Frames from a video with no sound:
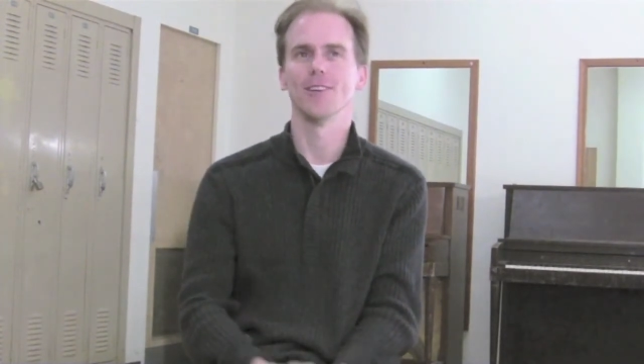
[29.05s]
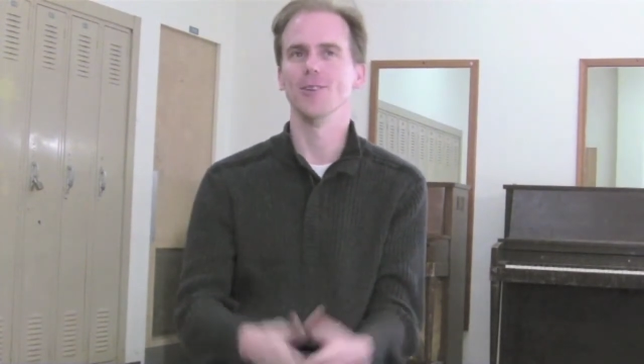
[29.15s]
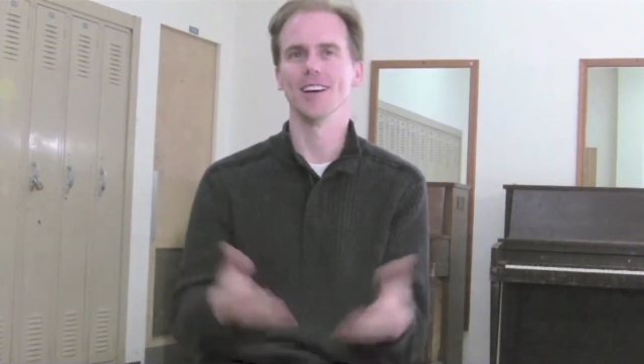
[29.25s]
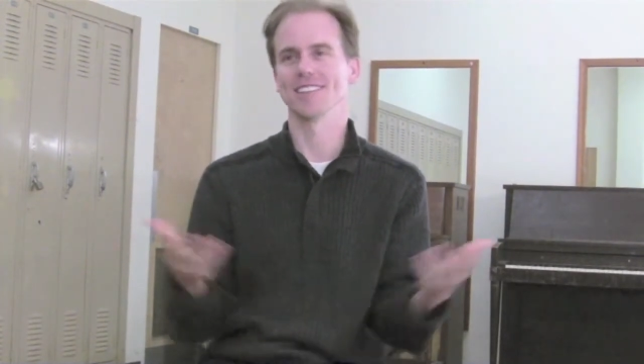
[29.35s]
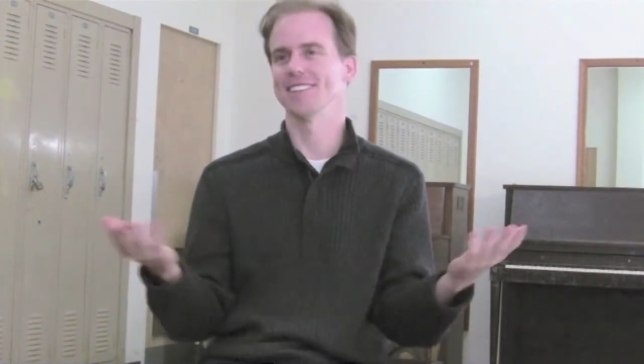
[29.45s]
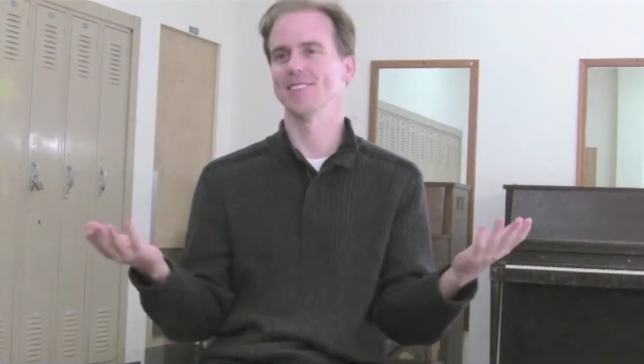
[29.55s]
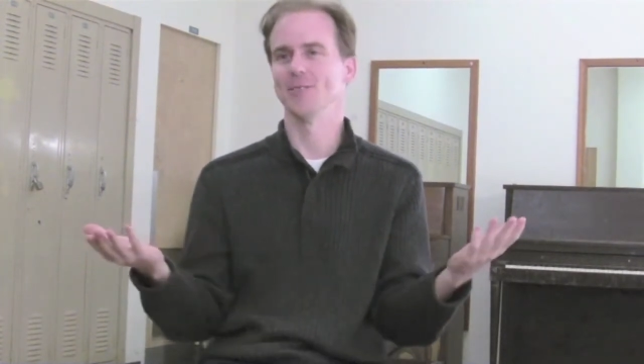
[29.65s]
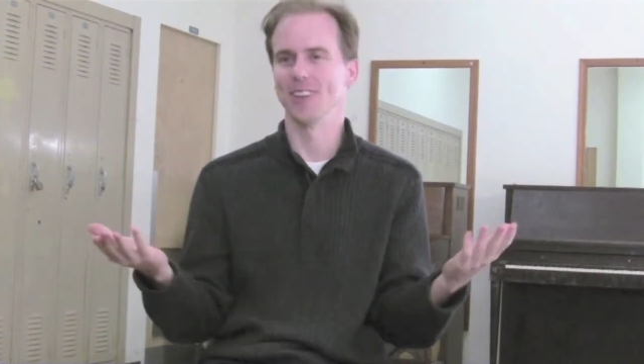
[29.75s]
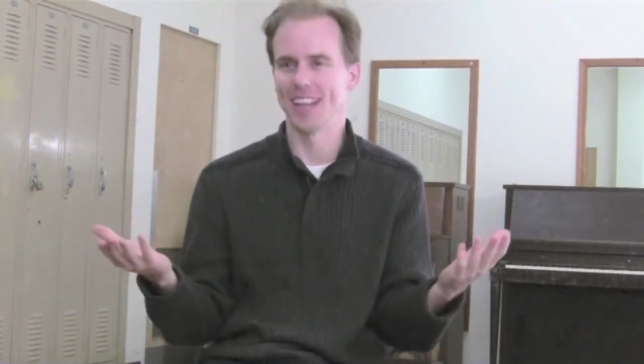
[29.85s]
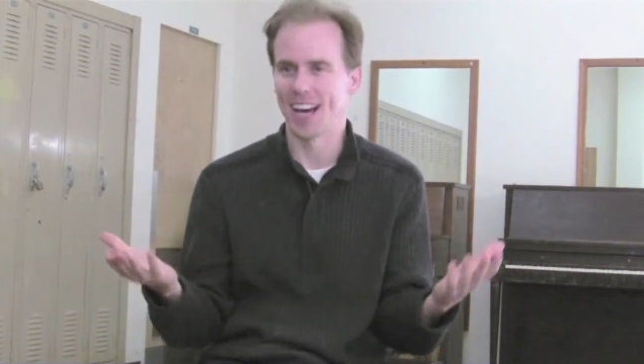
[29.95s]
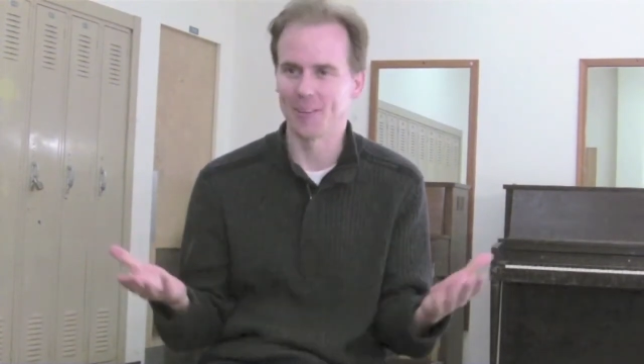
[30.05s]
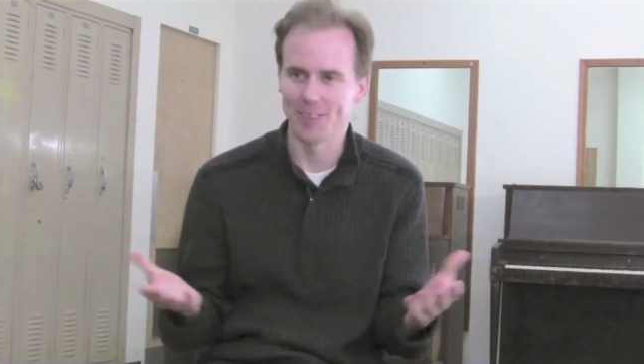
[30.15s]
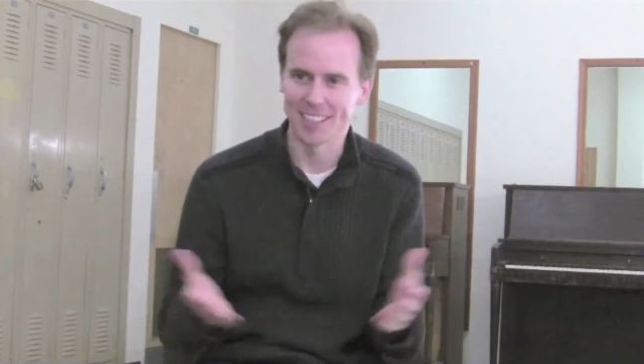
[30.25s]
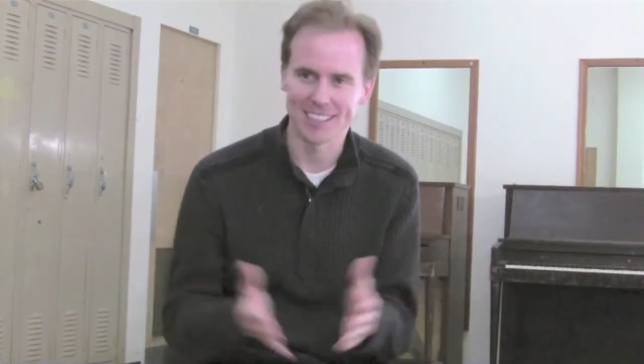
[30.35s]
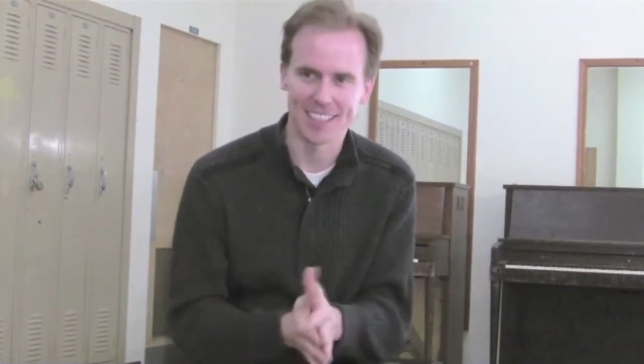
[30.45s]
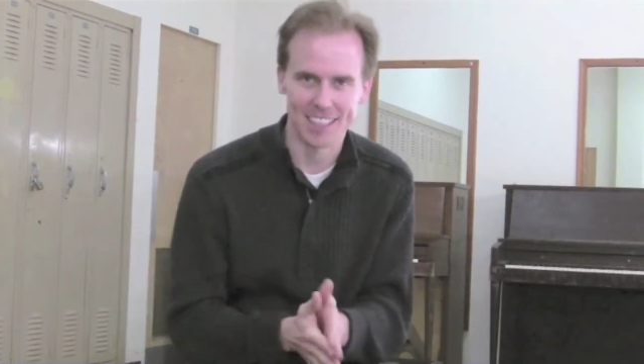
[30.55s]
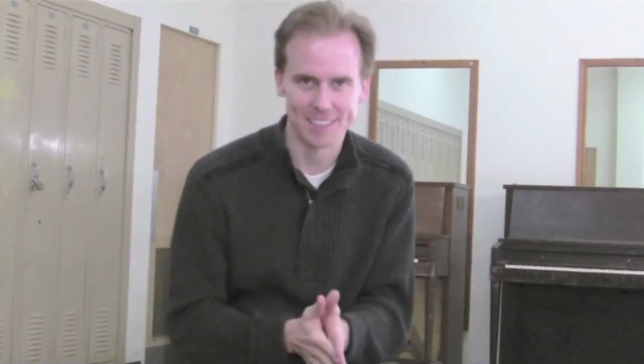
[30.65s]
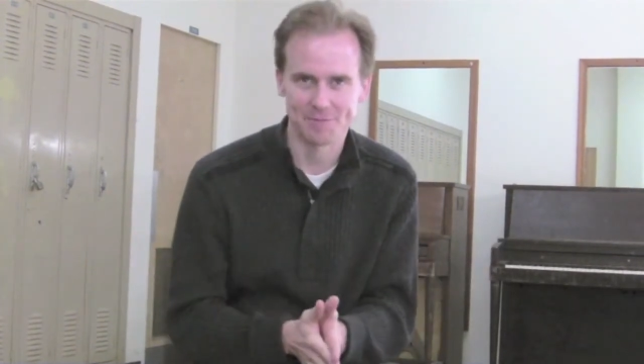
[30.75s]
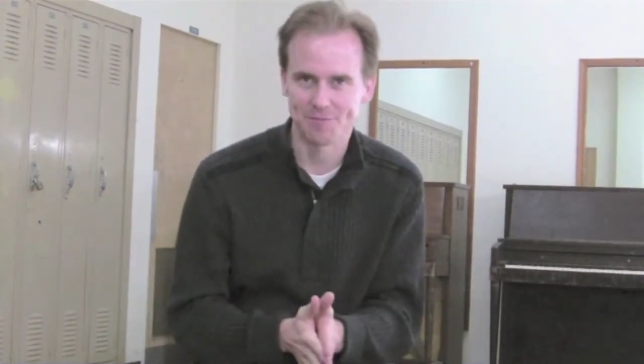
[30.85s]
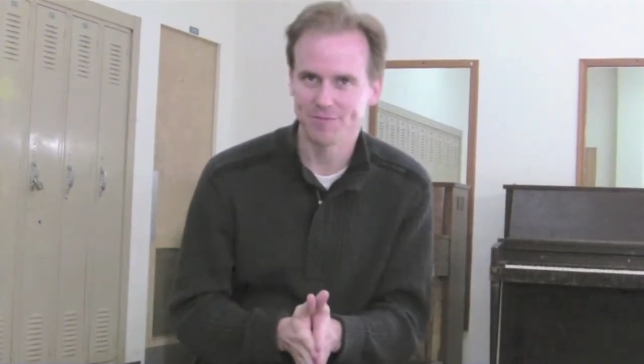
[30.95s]
Who doesn't do one now? But it's like,
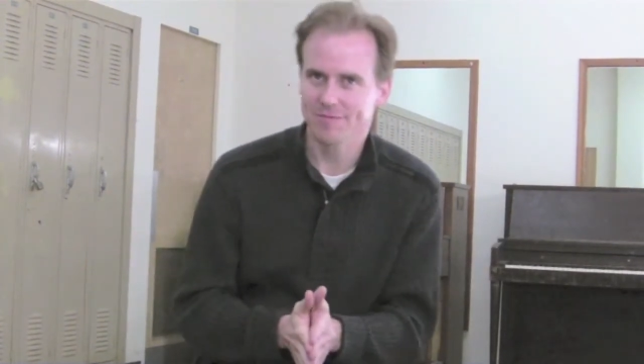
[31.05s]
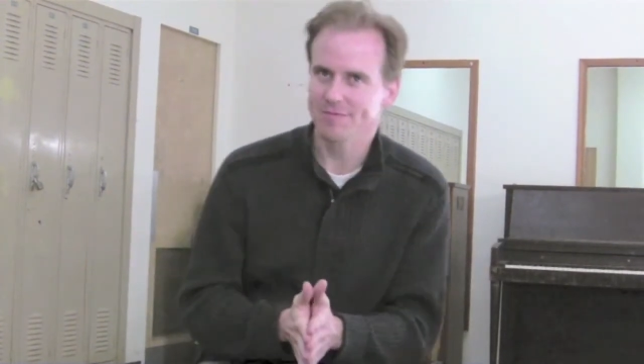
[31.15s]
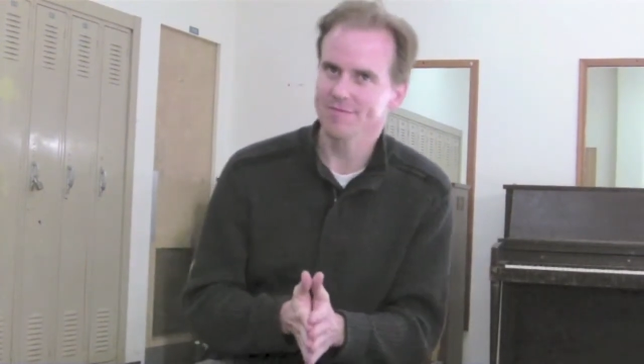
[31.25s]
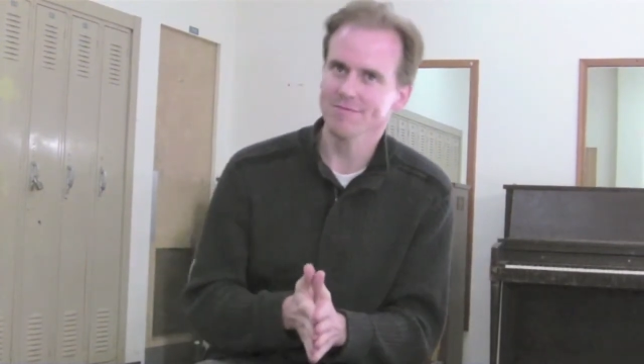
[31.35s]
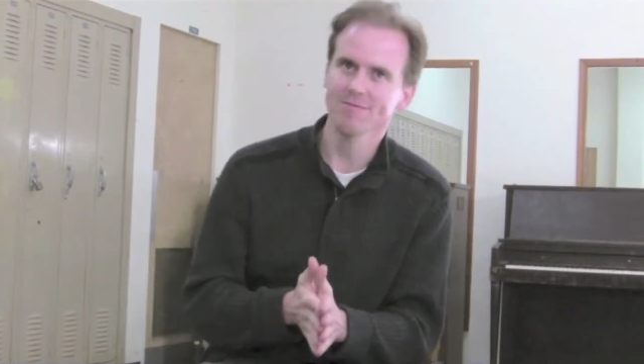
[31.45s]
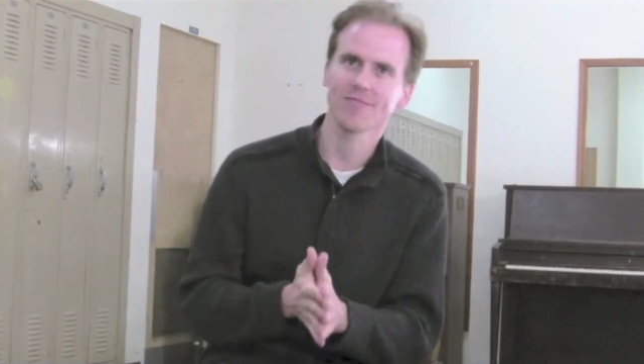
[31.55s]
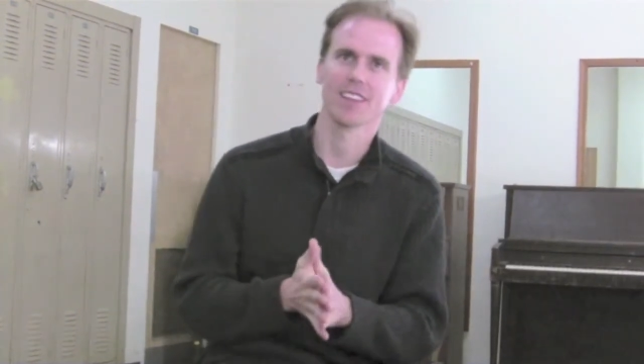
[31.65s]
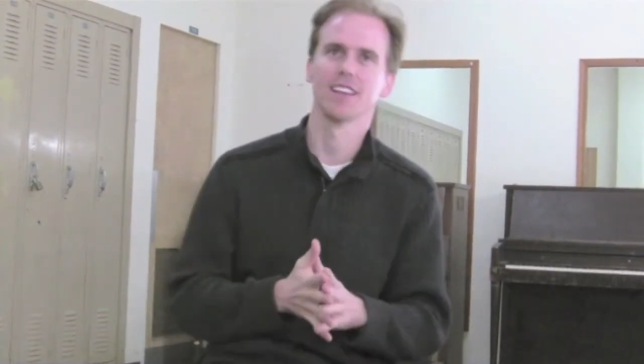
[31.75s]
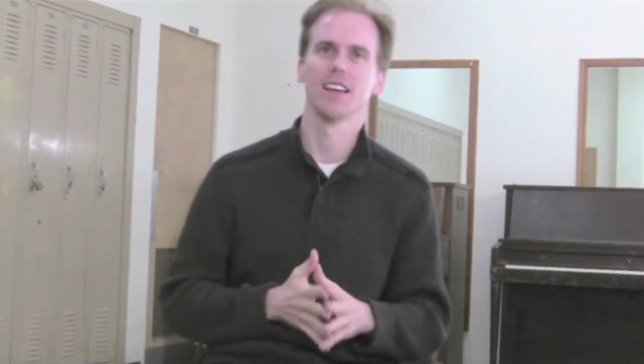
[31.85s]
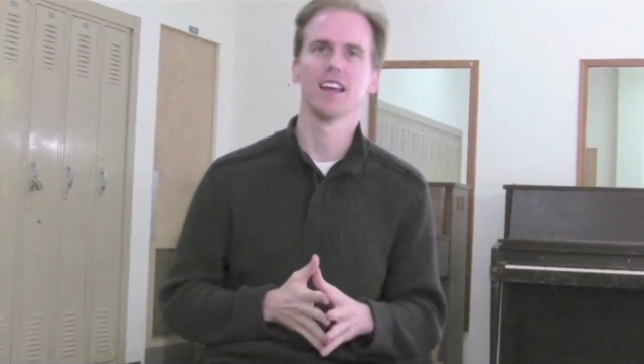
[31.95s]
hmm.